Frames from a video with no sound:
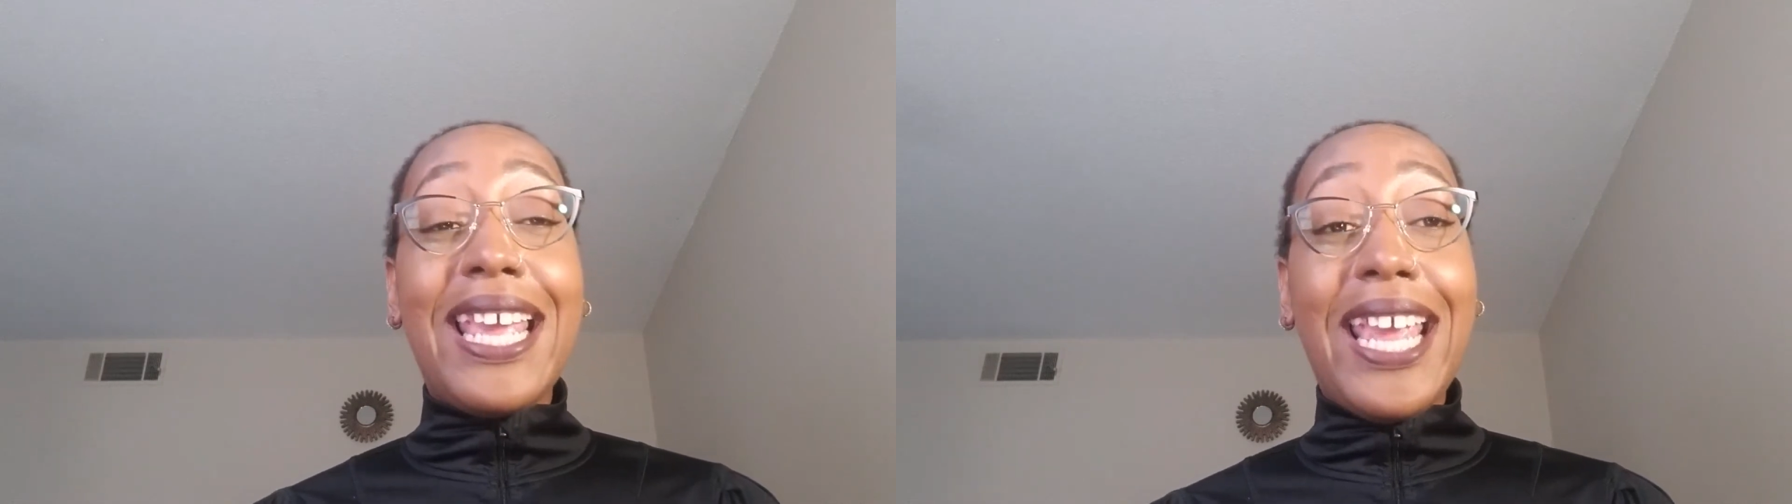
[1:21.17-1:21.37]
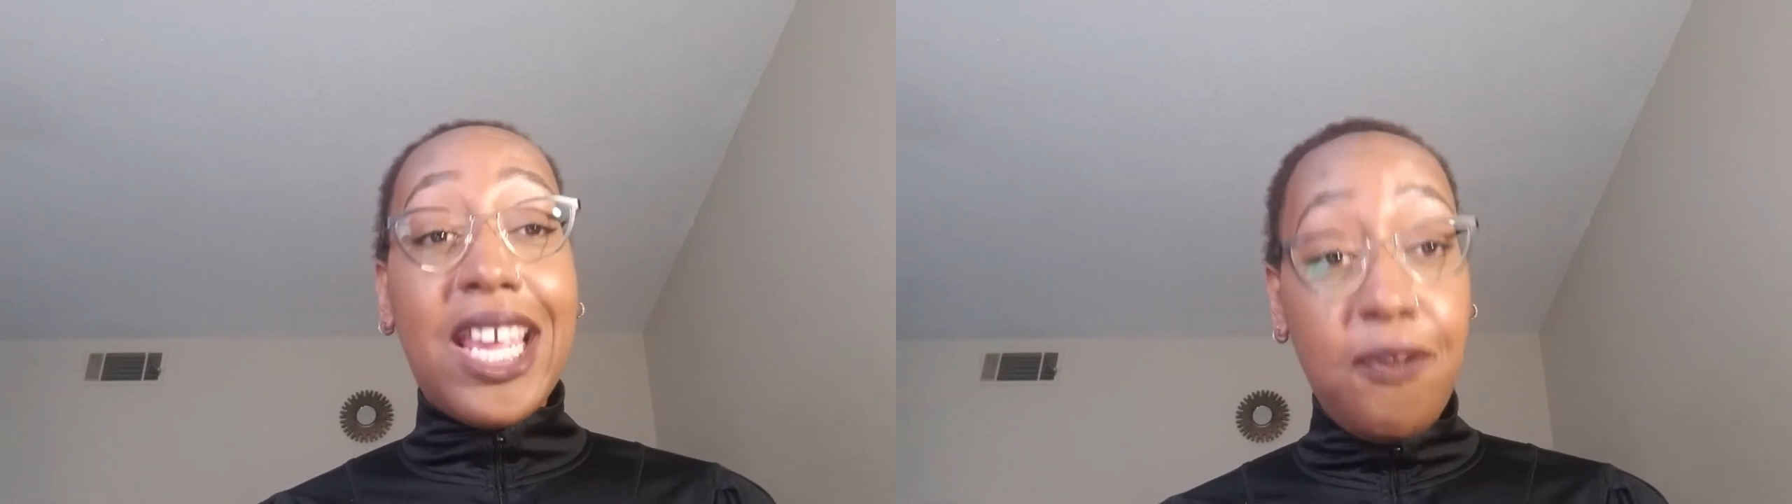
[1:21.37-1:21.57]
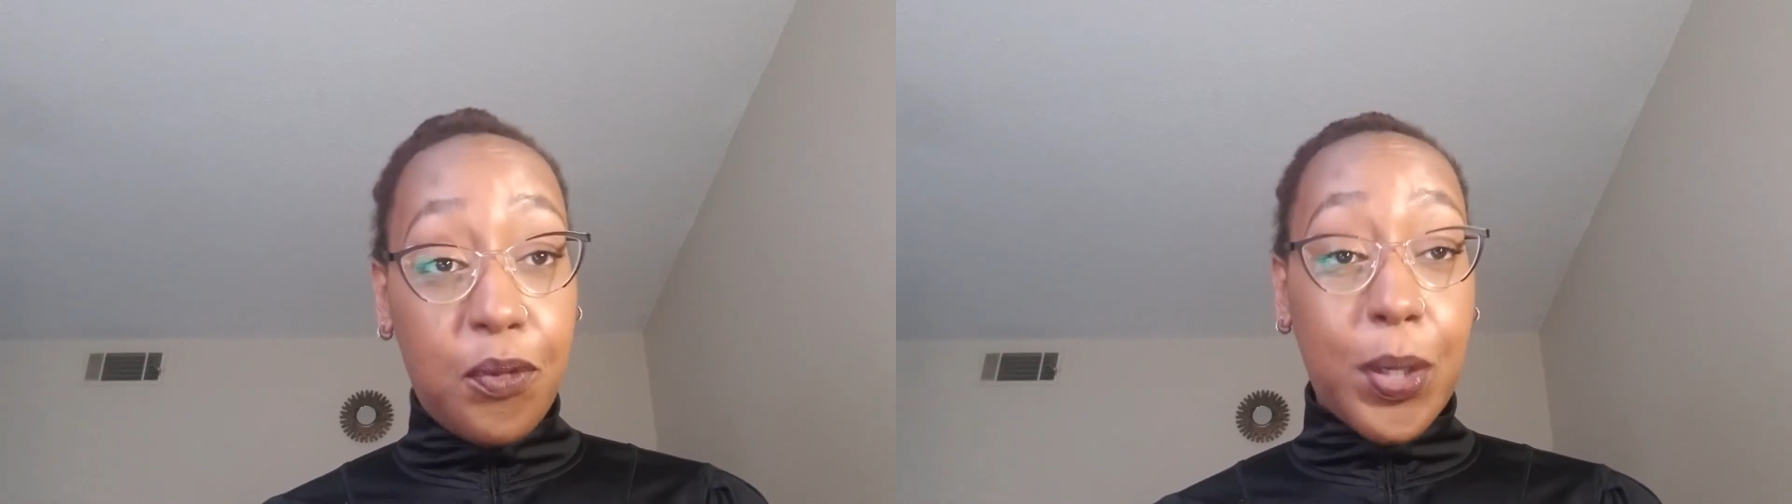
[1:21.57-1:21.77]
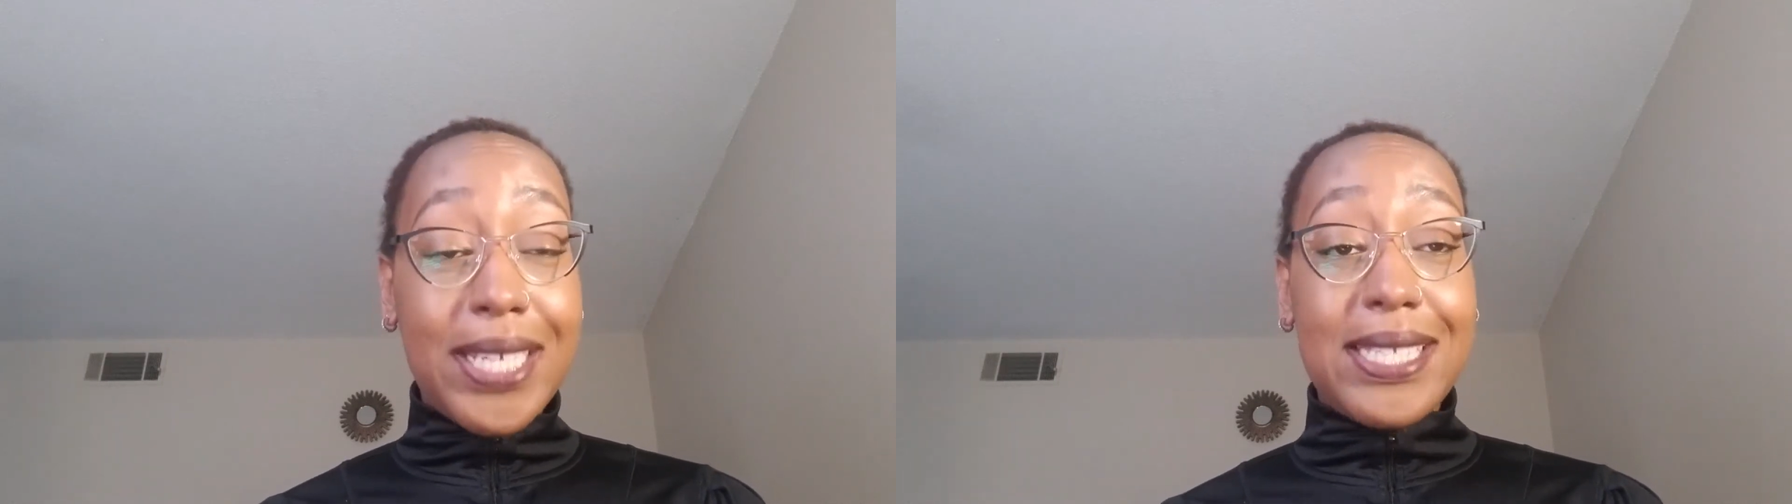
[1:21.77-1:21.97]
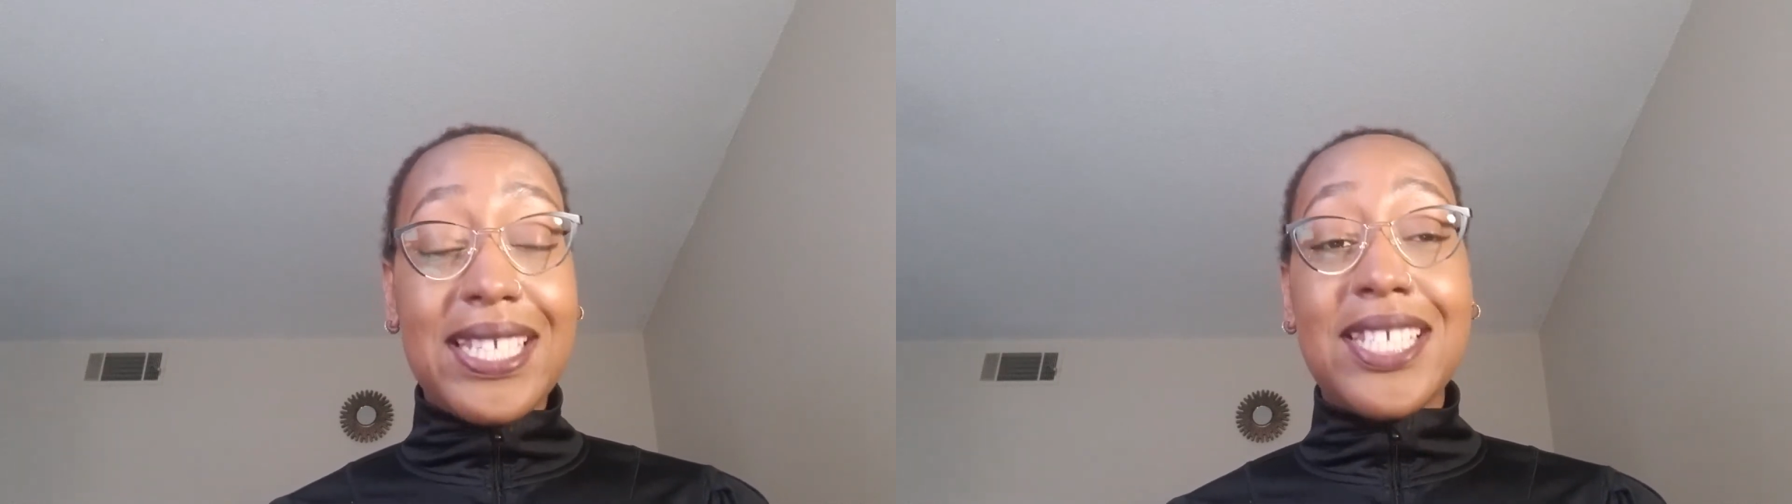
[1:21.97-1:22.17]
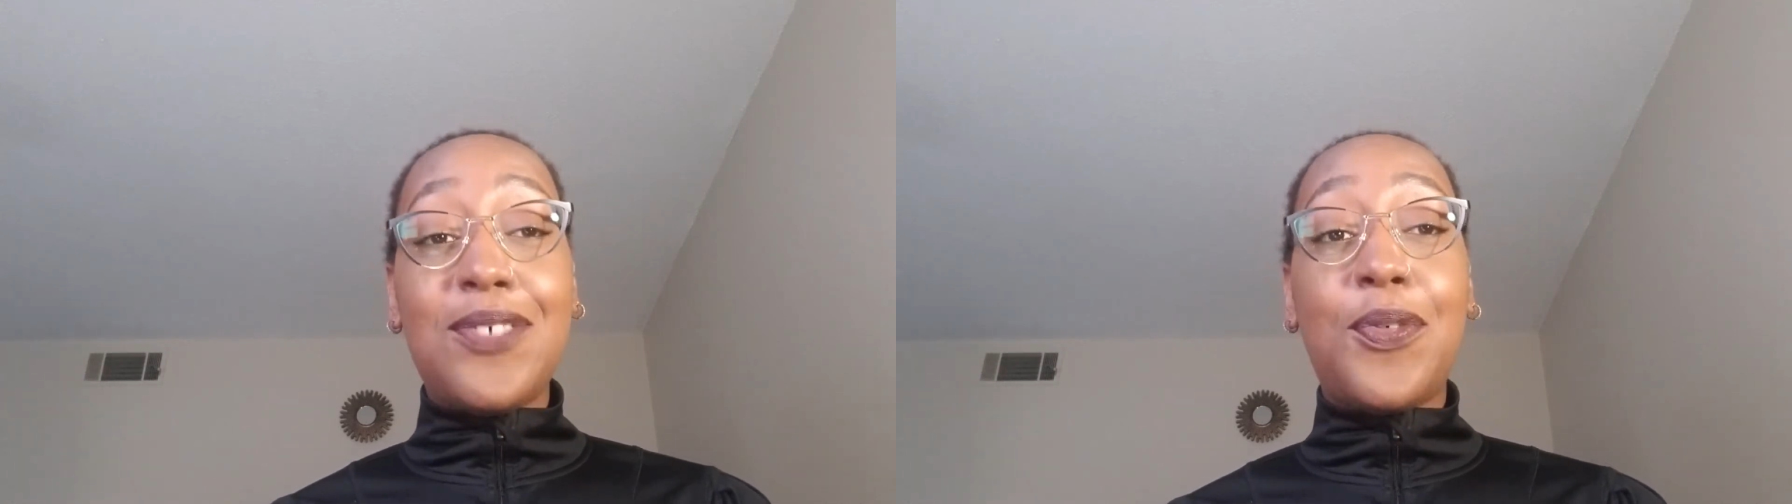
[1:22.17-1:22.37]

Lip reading: invoices